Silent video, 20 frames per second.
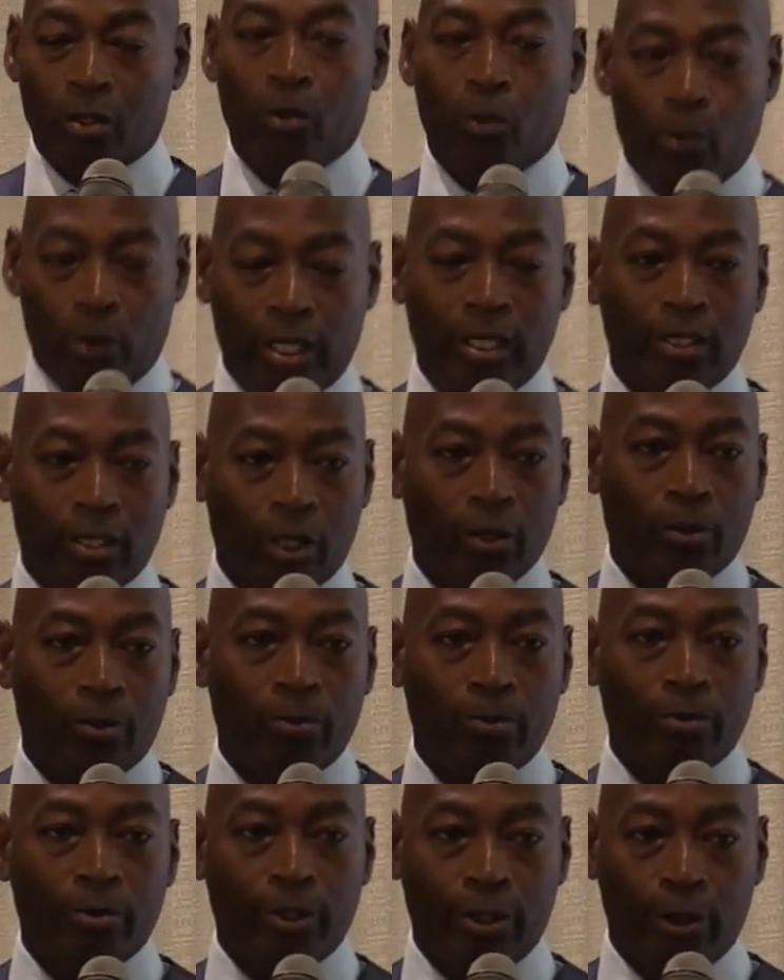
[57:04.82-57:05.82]
We
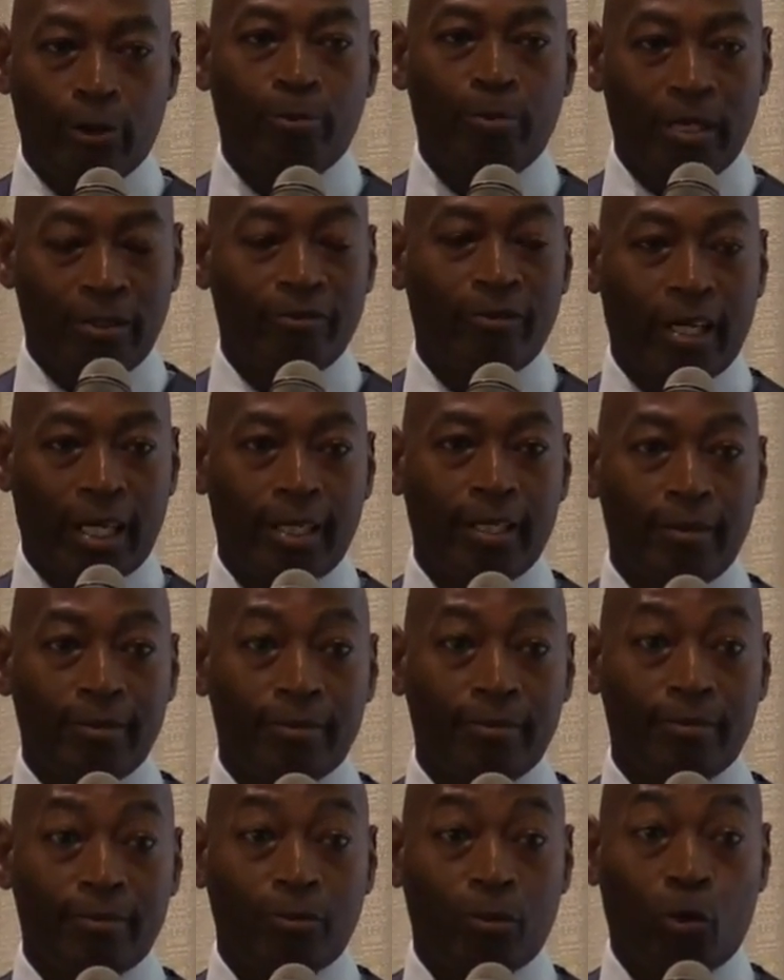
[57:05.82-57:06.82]
know you've been vetted.
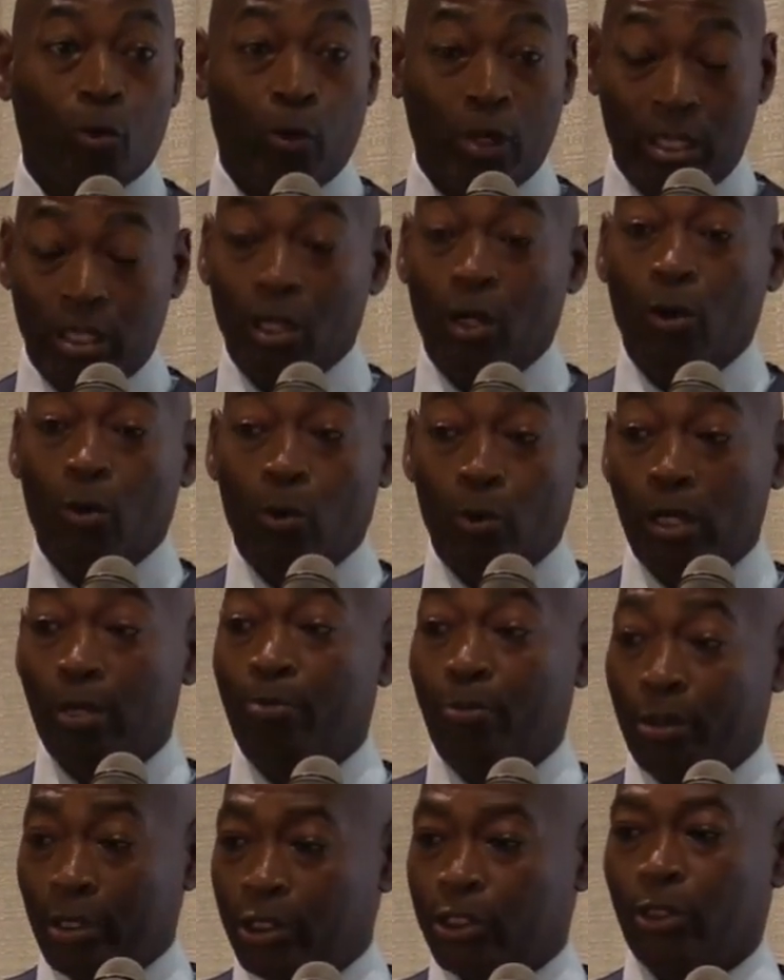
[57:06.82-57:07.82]
We know we
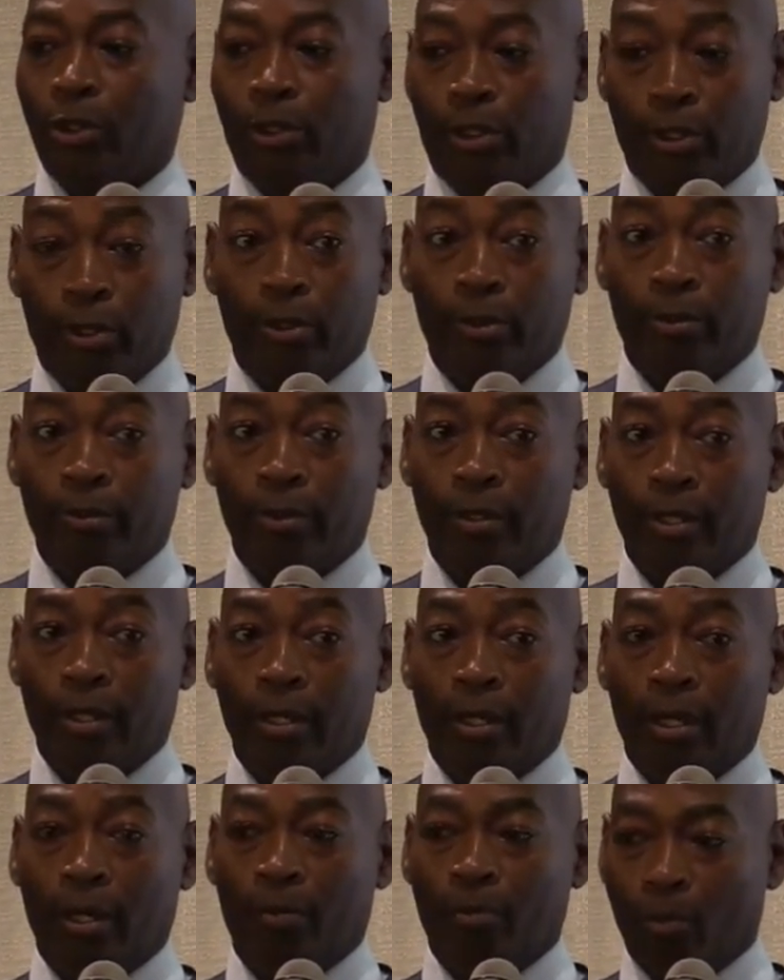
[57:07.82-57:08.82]
put you through
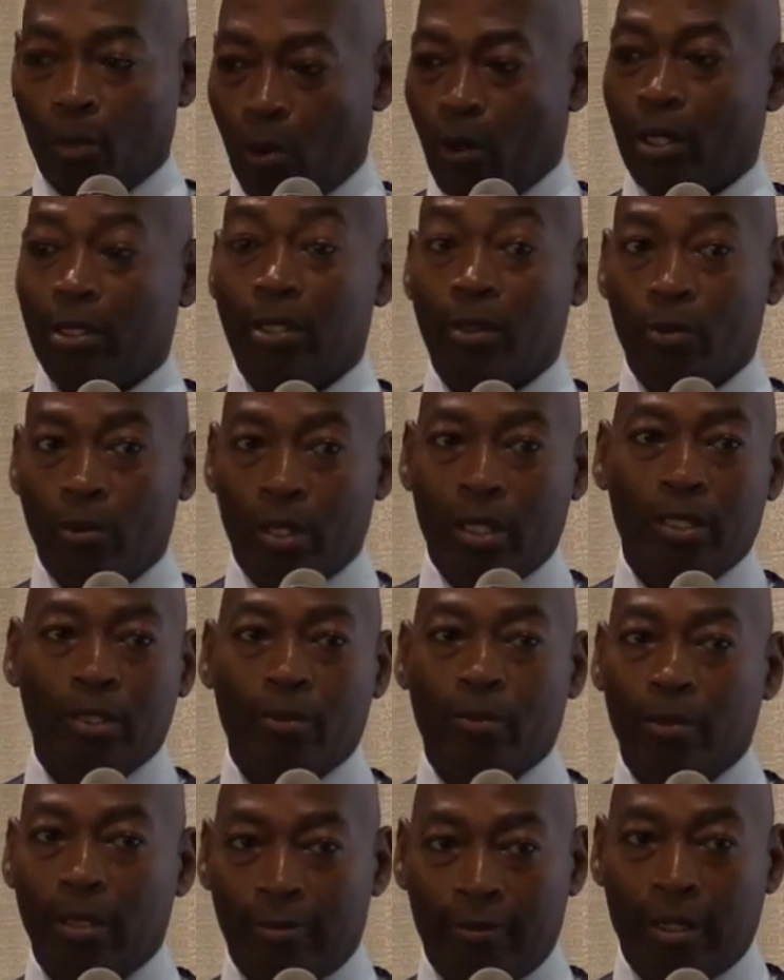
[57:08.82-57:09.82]
more than
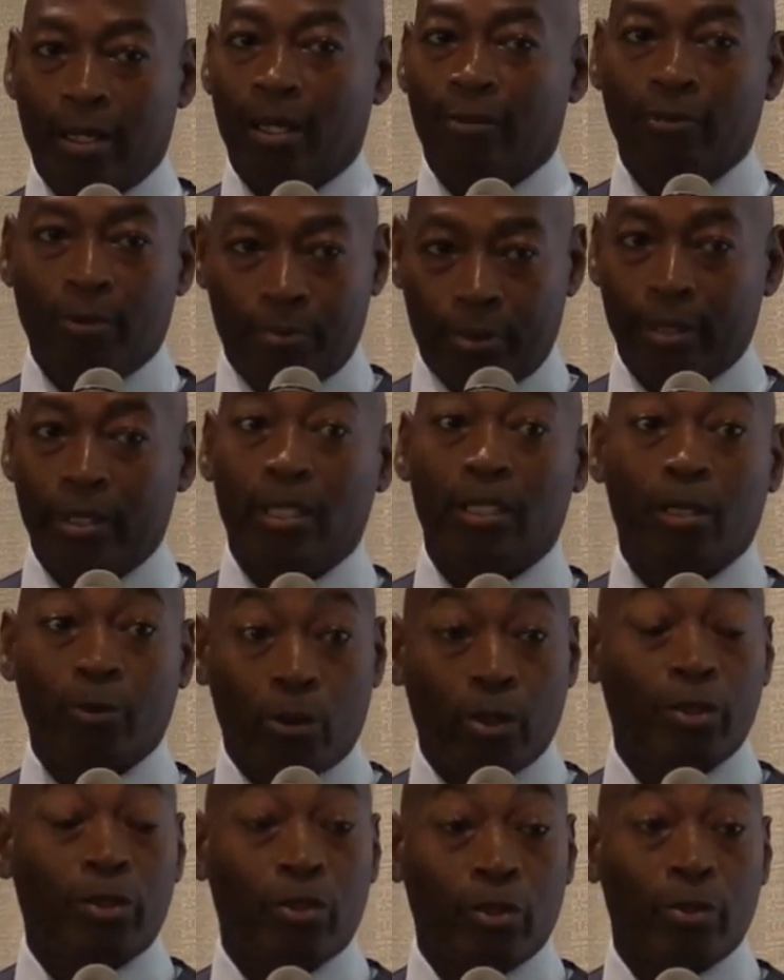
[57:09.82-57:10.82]
what we've ever put
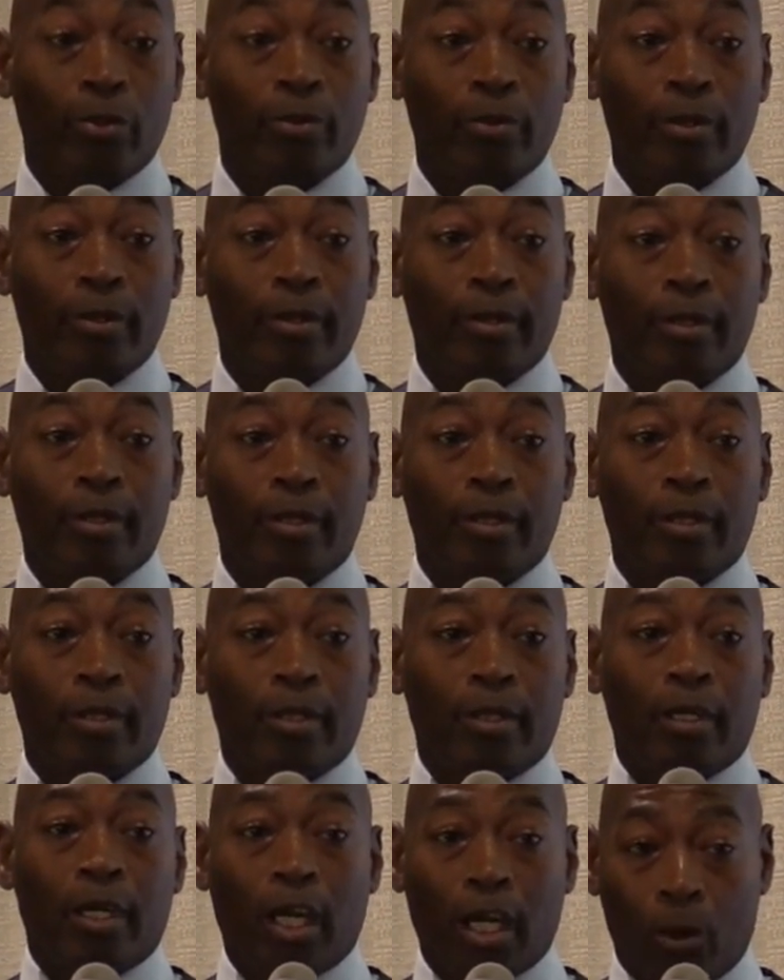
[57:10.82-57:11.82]
anyone through.
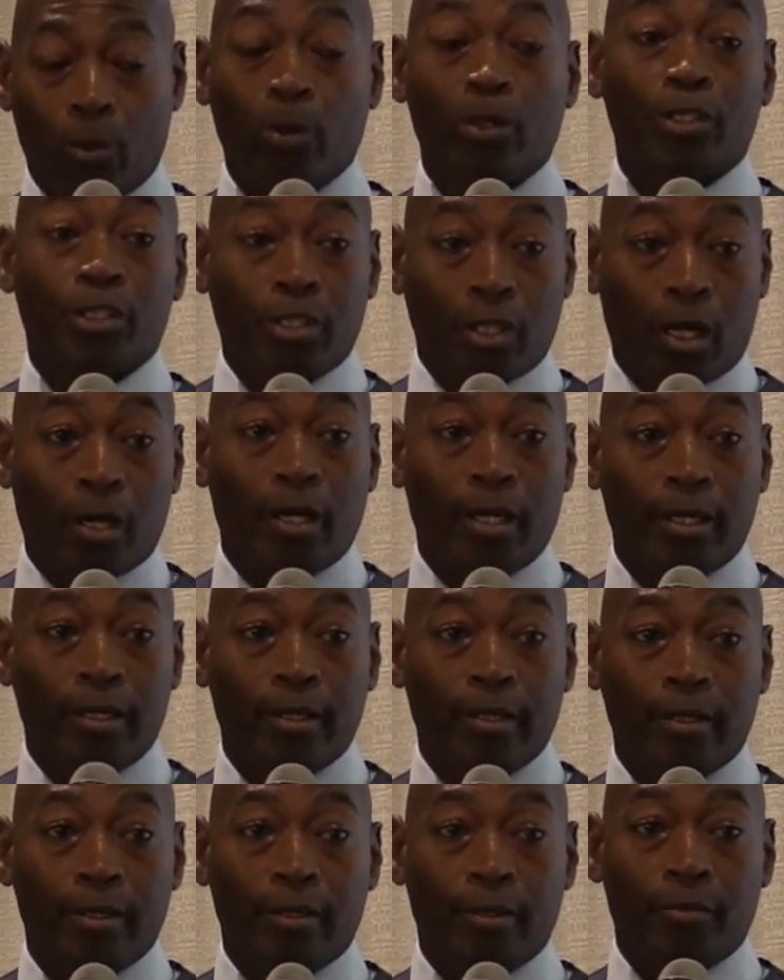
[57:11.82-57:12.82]
And we're sorry.
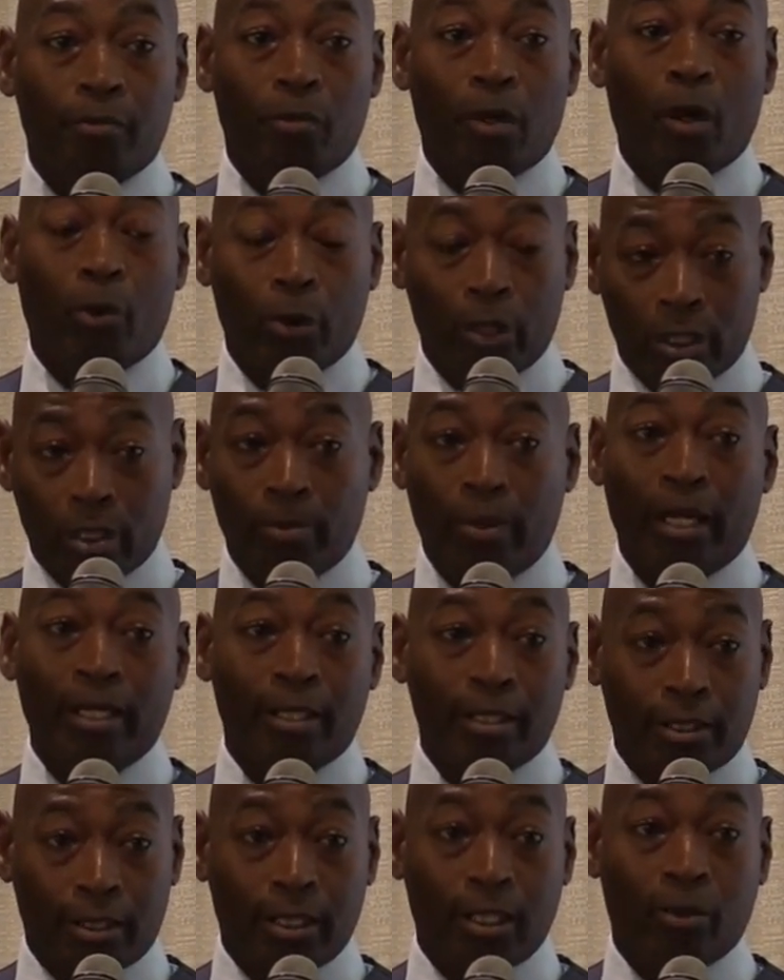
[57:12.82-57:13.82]
And we're going to make
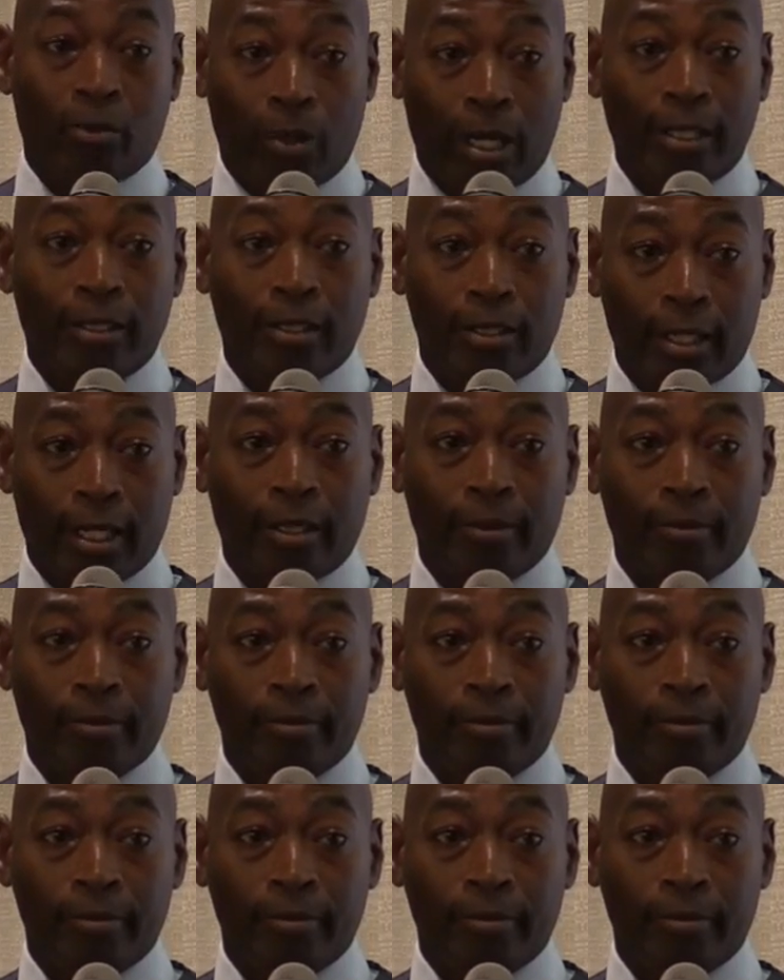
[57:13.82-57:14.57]
this thing right today.